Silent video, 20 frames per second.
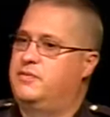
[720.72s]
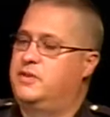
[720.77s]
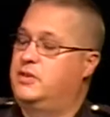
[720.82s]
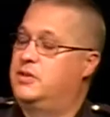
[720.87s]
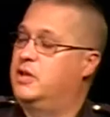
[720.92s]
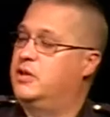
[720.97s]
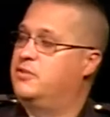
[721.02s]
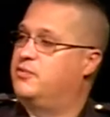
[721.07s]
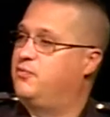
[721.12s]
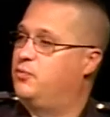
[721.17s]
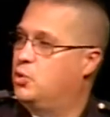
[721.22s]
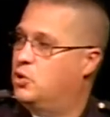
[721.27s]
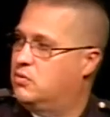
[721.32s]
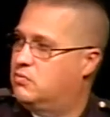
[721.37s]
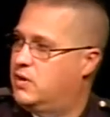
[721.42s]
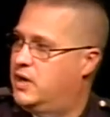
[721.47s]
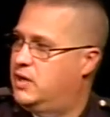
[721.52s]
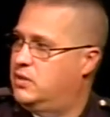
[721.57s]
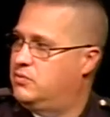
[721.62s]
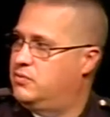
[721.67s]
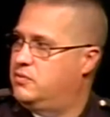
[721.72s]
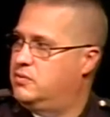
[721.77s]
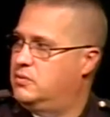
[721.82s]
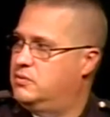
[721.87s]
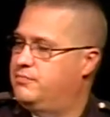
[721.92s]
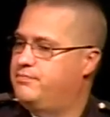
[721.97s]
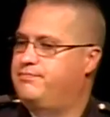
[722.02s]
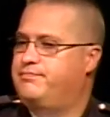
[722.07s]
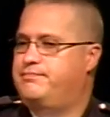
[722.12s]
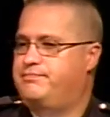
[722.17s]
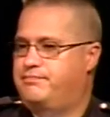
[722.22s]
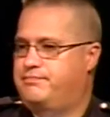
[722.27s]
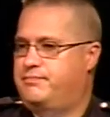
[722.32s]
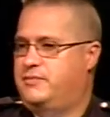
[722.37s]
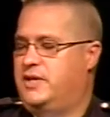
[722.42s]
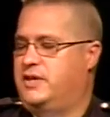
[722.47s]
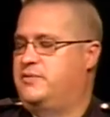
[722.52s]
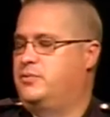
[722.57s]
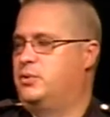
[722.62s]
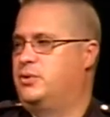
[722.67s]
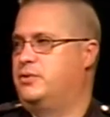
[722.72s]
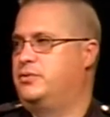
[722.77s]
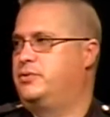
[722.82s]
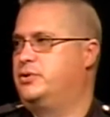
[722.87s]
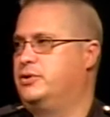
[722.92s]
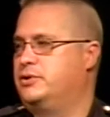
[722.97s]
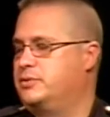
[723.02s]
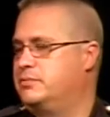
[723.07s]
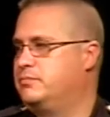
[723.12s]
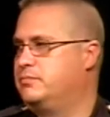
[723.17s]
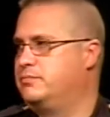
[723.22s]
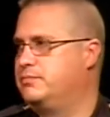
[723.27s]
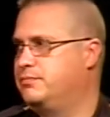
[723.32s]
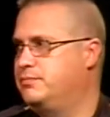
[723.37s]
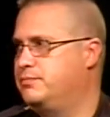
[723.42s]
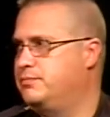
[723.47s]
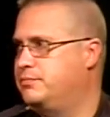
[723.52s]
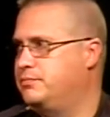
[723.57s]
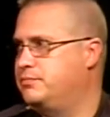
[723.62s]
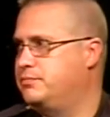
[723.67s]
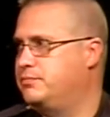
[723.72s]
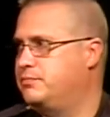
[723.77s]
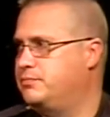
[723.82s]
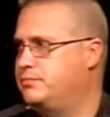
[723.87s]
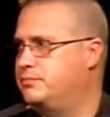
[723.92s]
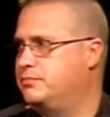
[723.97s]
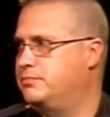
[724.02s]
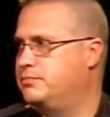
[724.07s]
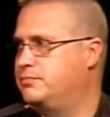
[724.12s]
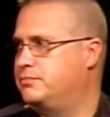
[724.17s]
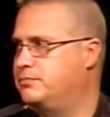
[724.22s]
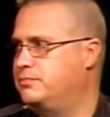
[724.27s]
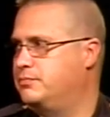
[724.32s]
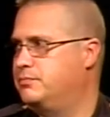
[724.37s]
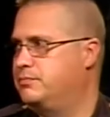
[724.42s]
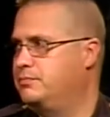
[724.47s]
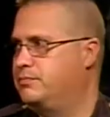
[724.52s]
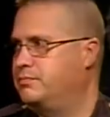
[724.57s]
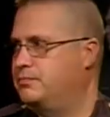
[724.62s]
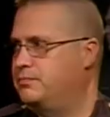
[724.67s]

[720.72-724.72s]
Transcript: takes four rounds, that's what it took. So lots of good stuff